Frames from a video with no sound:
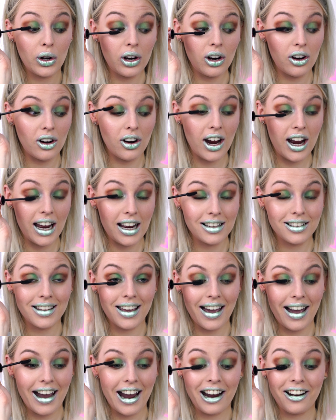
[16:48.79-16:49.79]
create
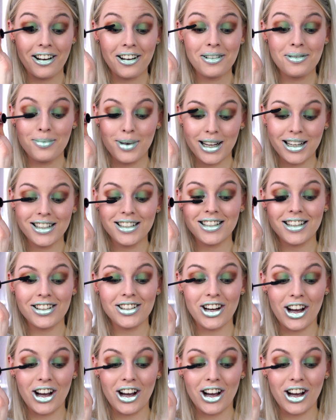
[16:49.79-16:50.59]
the Aero Mint